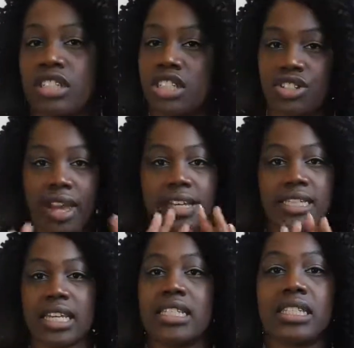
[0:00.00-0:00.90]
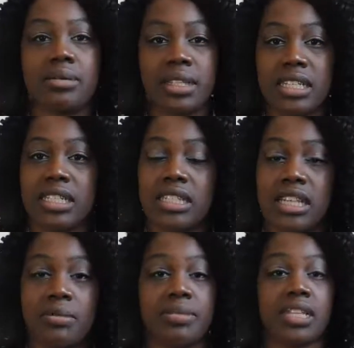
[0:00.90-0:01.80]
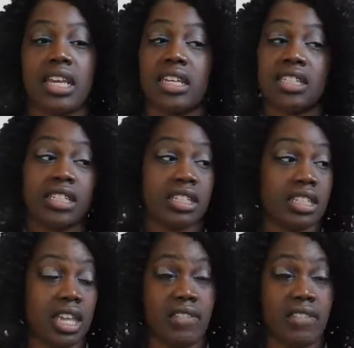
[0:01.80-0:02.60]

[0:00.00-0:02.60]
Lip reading: just try to take some of these tips and just